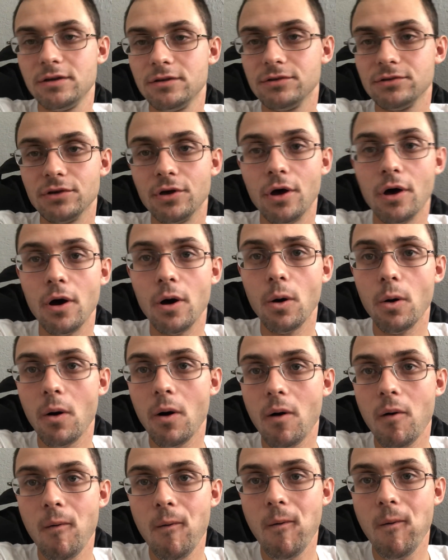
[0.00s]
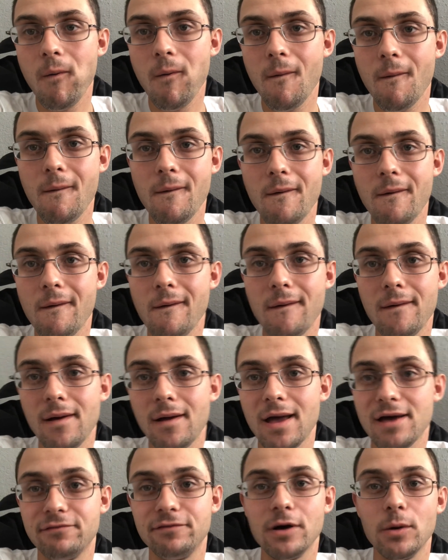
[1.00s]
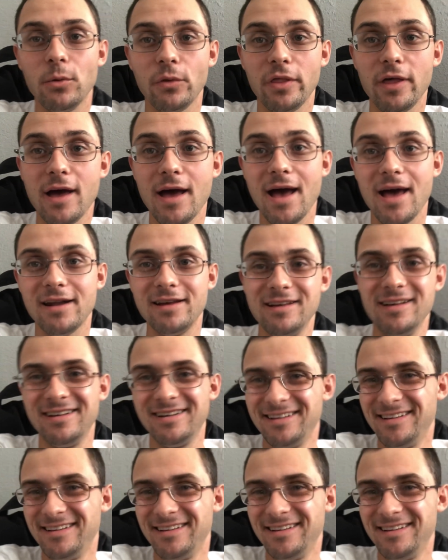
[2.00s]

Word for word: So, have fun with that.